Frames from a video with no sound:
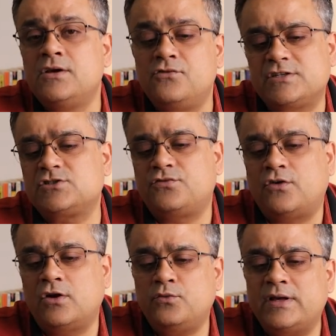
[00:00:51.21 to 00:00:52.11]
First of
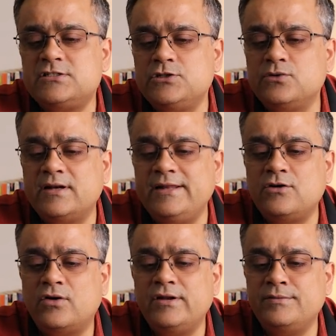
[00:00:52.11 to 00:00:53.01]
all, once you
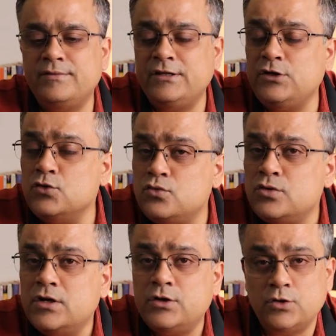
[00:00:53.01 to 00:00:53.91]
click on a
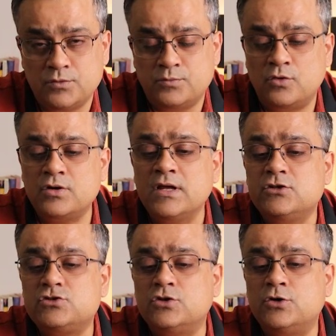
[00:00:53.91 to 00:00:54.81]
new notebook,
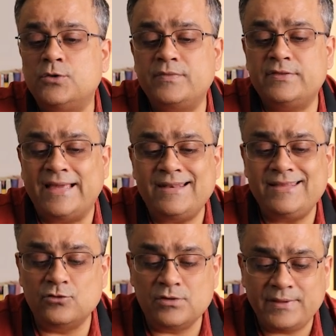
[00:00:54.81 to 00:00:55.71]
so then
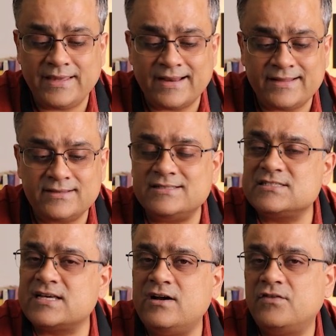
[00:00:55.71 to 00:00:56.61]
you will be getting this
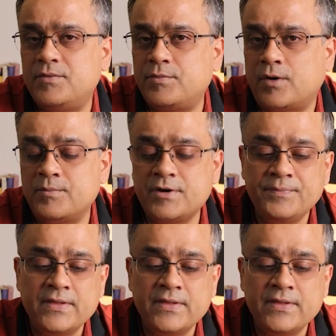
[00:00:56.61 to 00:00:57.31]
kind of a prompt.